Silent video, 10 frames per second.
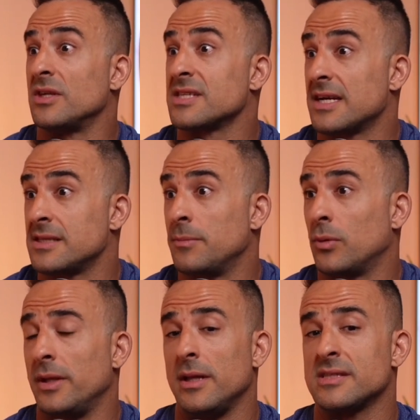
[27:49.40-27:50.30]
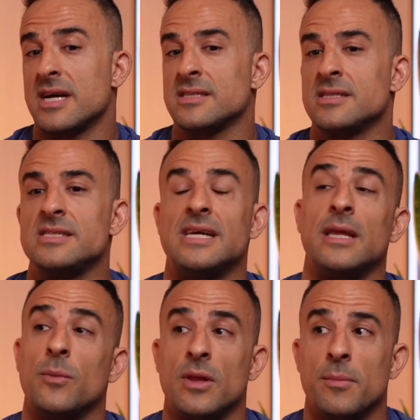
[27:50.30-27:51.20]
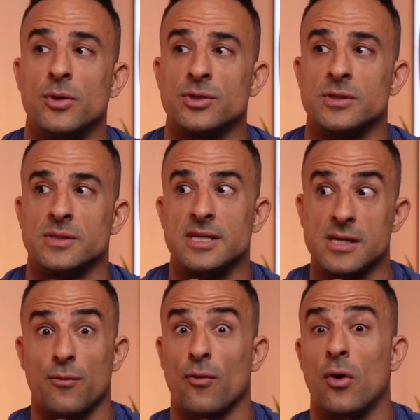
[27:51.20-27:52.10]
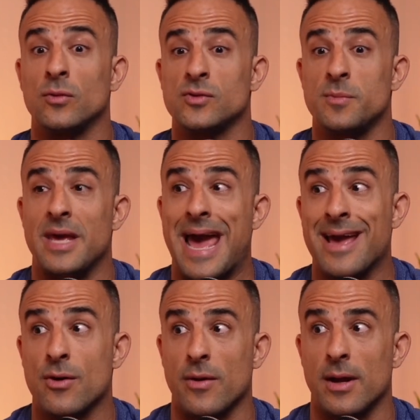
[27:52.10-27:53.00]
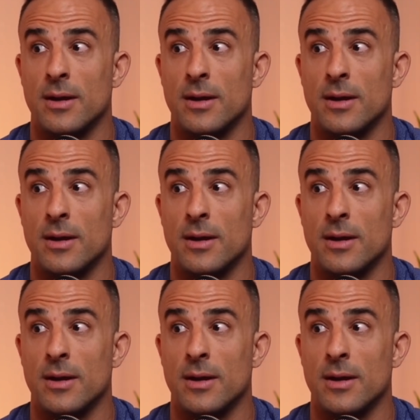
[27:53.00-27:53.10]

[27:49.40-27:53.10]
discussing bullying, discussing dealing with emotions. Is it wrong to be angry?